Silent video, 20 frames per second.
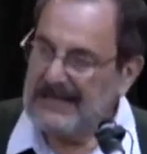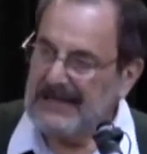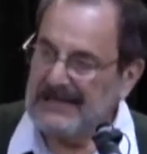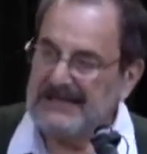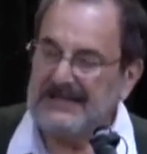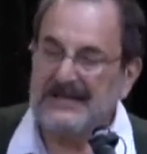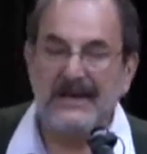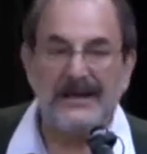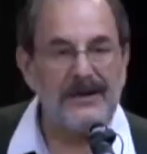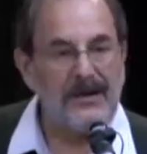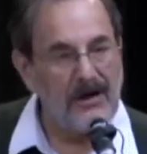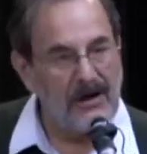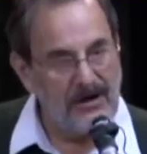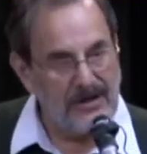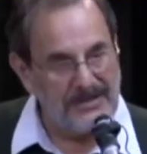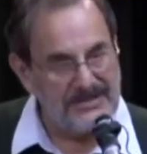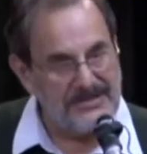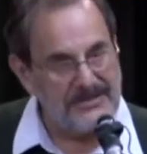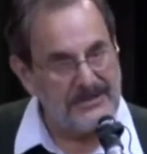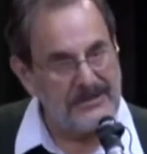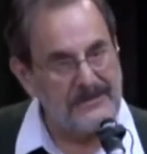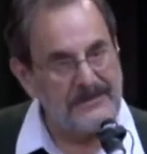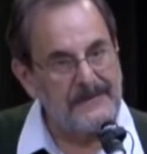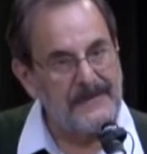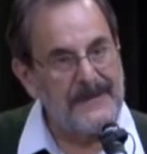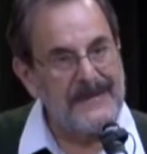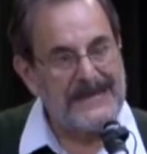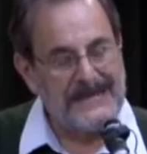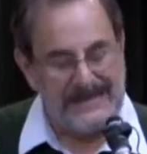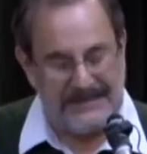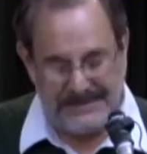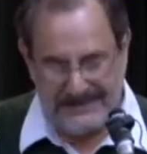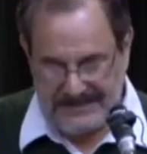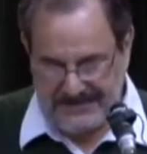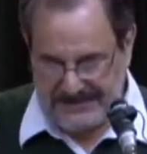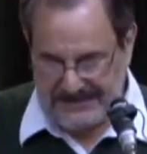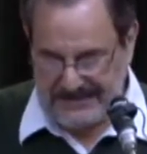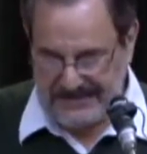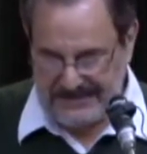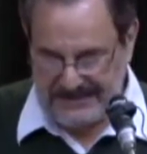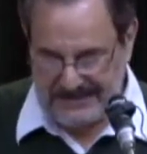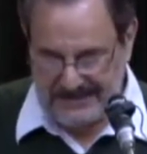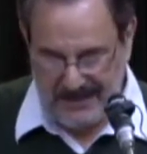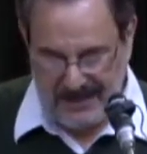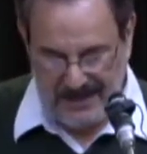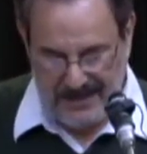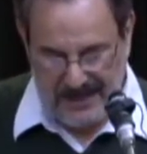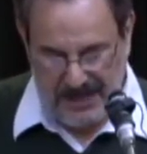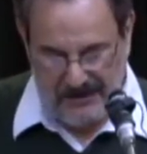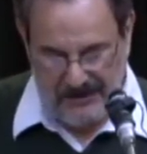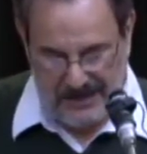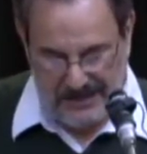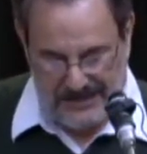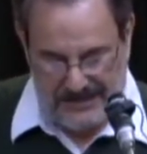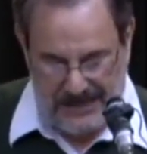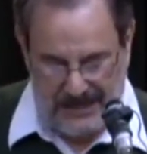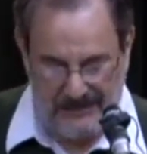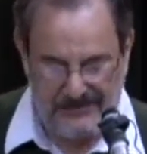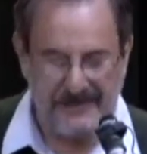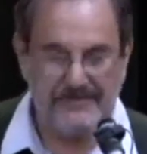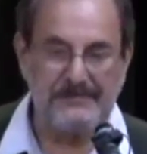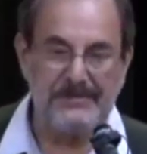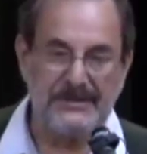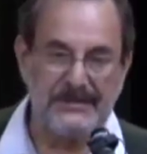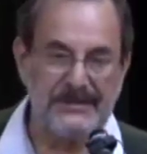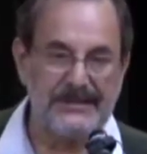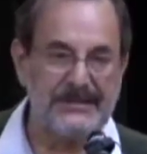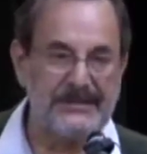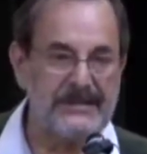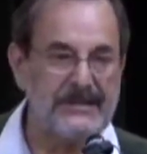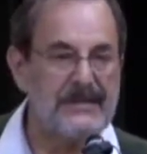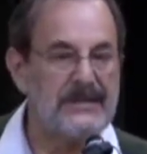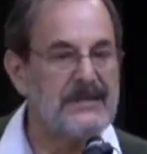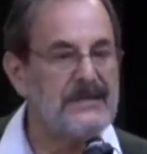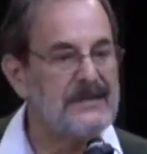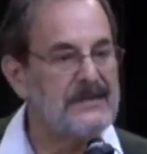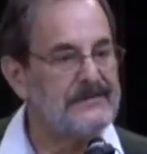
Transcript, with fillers: and yet also insist on our accountability